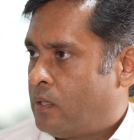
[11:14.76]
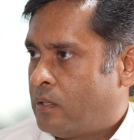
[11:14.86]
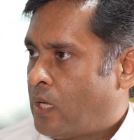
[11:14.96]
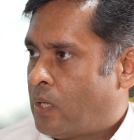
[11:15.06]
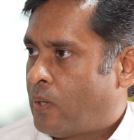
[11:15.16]

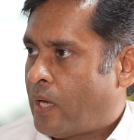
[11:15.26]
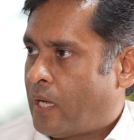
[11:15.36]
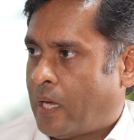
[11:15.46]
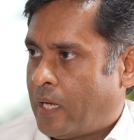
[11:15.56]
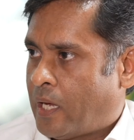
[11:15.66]
Now,
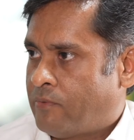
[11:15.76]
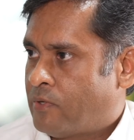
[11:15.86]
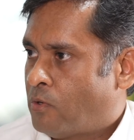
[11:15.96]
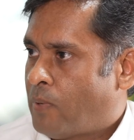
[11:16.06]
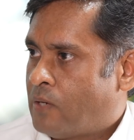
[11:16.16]
I have
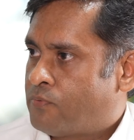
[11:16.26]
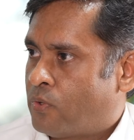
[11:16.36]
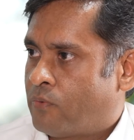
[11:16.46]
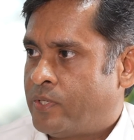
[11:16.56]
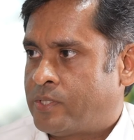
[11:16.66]
a mobile
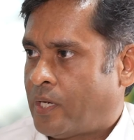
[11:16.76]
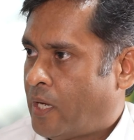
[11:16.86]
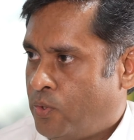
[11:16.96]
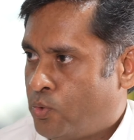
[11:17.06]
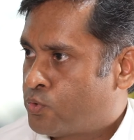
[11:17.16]
phone which I
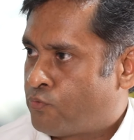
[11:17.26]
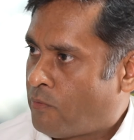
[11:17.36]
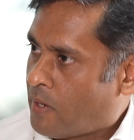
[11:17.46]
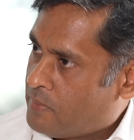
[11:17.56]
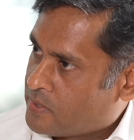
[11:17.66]
use for
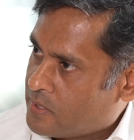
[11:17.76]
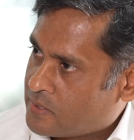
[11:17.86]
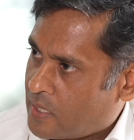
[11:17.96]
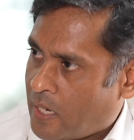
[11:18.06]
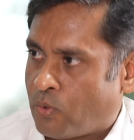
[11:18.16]
my
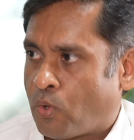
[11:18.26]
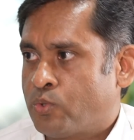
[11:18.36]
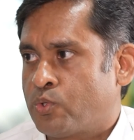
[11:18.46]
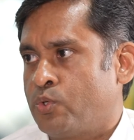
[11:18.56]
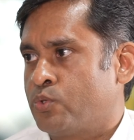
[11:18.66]
business. I could
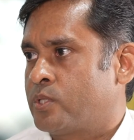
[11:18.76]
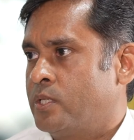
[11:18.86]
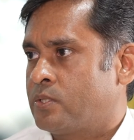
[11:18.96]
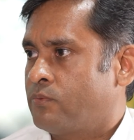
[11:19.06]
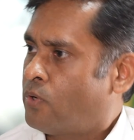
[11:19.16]
also use
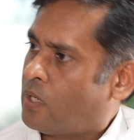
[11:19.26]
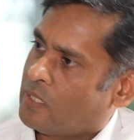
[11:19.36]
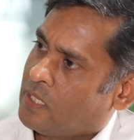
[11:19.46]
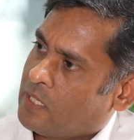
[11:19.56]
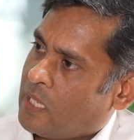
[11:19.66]
this for
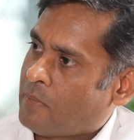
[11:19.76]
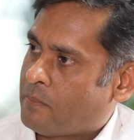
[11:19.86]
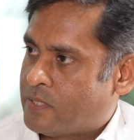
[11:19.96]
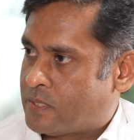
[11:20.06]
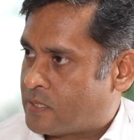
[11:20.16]
other than my
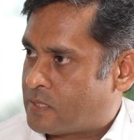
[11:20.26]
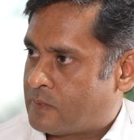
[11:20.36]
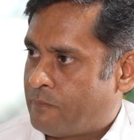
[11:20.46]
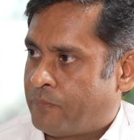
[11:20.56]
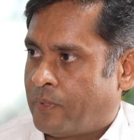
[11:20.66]
business.
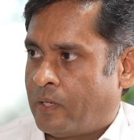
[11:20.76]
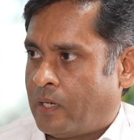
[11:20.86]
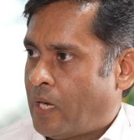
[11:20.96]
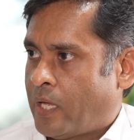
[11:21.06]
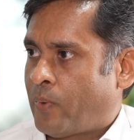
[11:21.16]

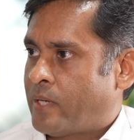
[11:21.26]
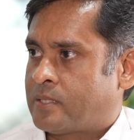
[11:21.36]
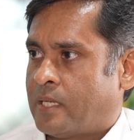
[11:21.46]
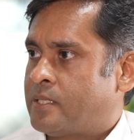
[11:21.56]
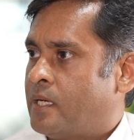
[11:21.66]
Likewise,
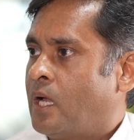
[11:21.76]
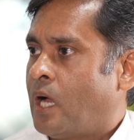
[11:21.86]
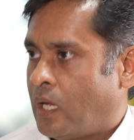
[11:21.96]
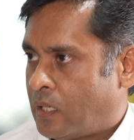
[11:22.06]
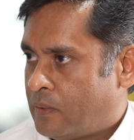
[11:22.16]
let's say a
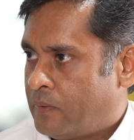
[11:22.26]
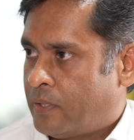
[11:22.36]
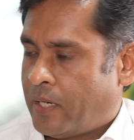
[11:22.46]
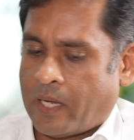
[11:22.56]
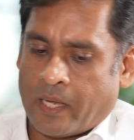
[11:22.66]
car.
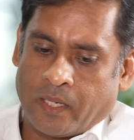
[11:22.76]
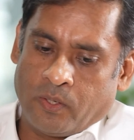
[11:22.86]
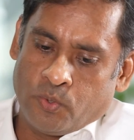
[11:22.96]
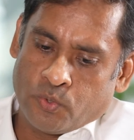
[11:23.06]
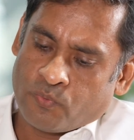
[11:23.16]
Right? I
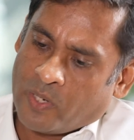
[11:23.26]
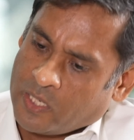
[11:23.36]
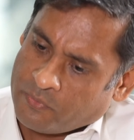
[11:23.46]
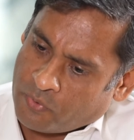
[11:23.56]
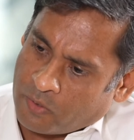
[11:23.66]
can use
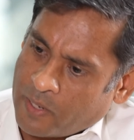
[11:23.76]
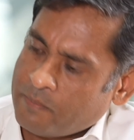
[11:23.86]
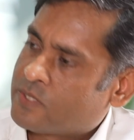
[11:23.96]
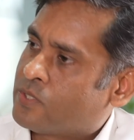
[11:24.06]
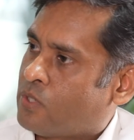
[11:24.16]
only for my
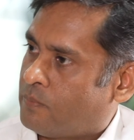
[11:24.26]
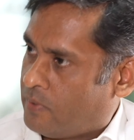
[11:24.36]
business